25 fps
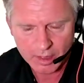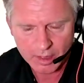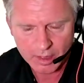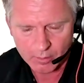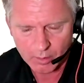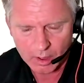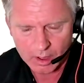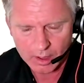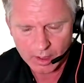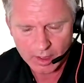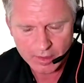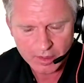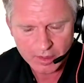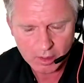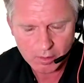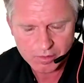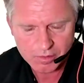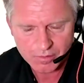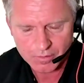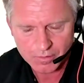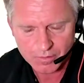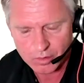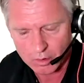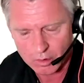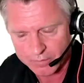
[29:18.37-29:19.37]
news
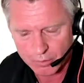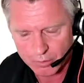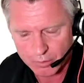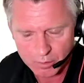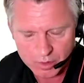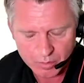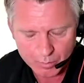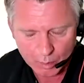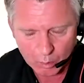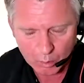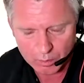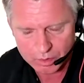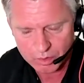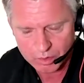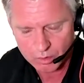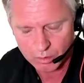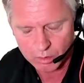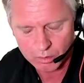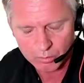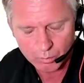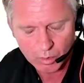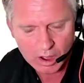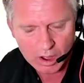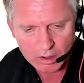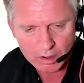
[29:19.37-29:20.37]
photographer or sports or
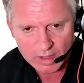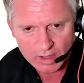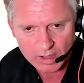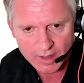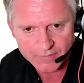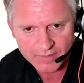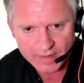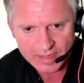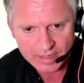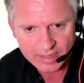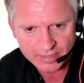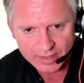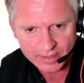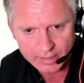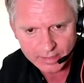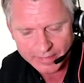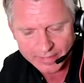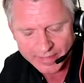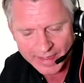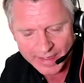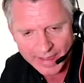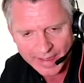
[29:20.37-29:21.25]
wildlife, anything like that.